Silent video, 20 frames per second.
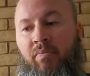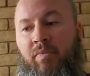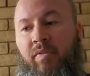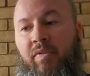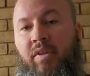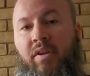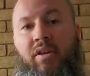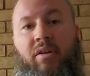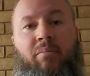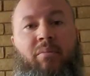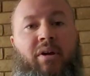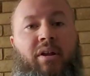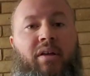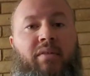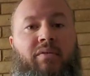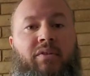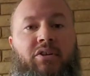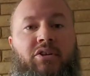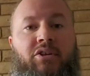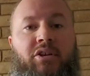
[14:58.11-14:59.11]
think I might have
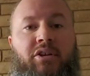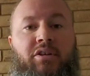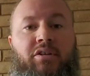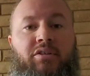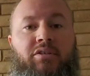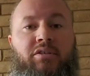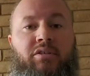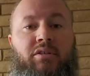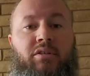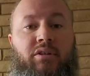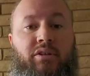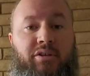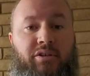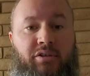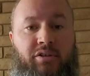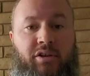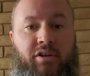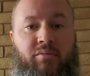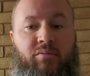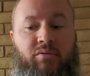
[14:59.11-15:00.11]
to change the clutch
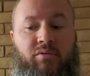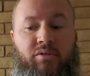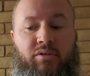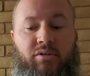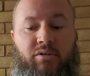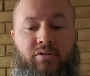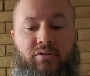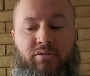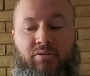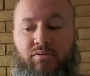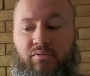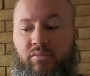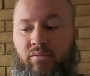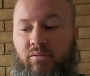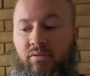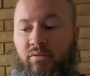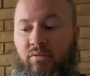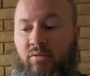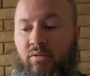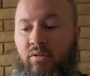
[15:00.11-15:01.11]
cable here soon.
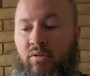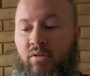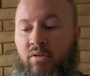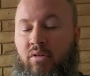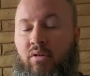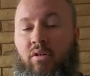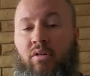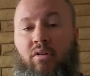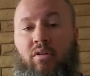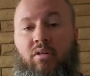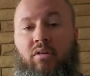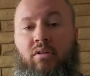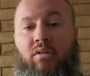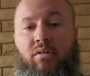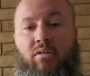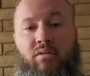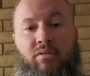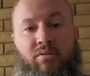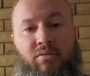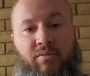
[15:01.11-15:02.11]

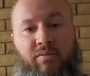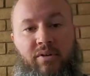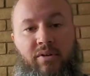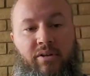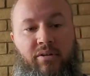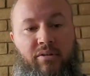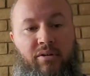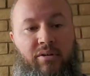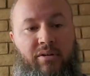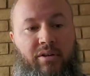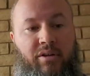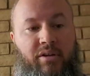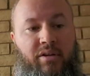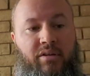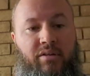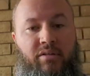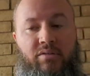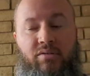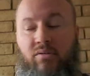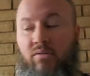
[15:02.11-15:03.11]
Do a video on that.
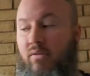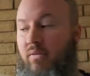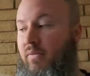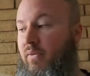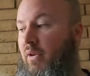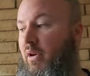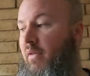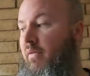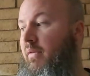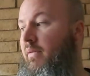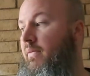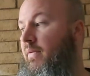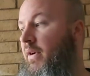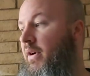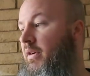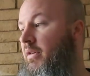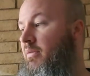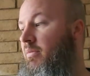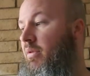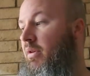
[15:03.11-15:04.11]
So if you have a
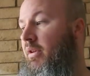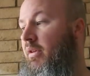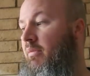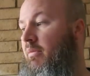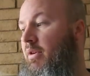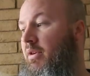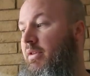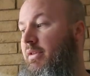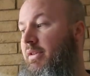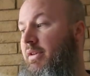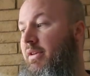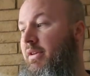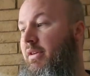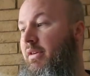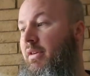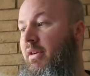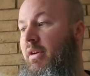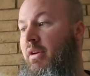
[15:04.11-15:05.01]
Fox body Mustang,